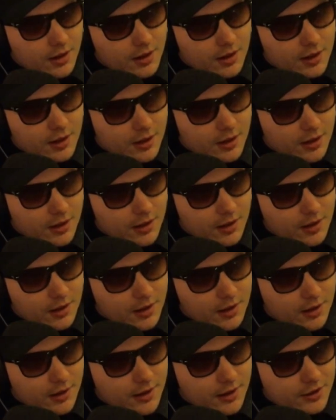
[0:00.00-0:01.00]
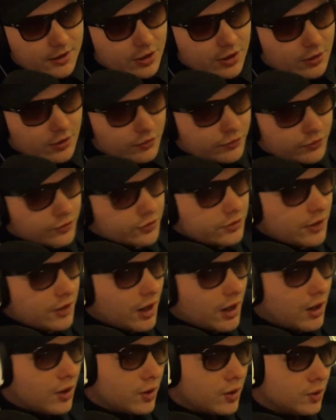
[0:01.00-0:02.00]
and don't
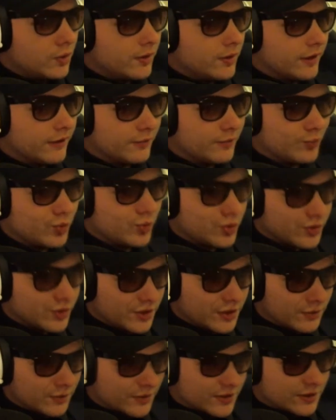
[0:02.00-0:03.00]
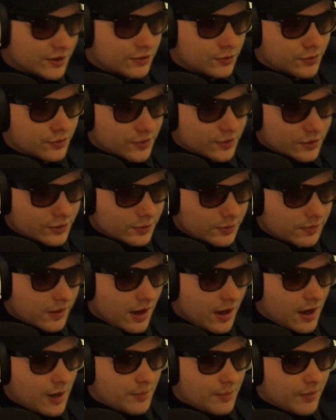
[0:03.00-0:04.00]
know if Putin was in the room.
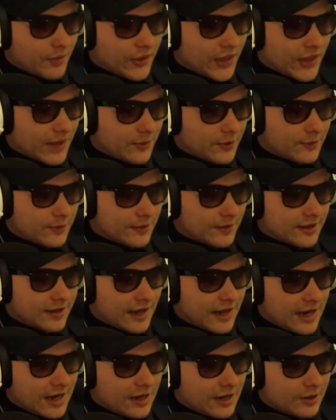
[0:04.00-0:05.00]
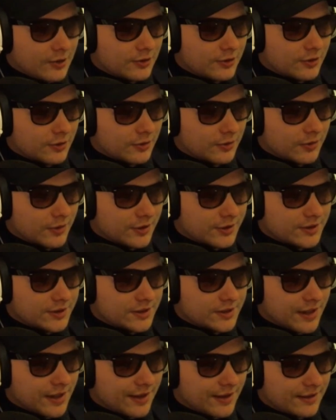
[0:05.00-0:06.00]
But how it went down was
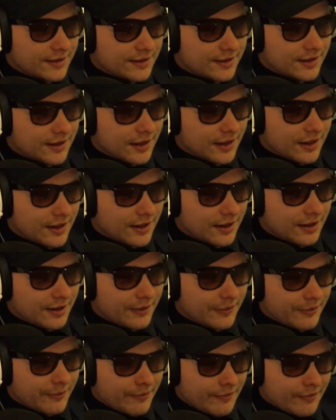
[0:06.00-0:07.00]
that the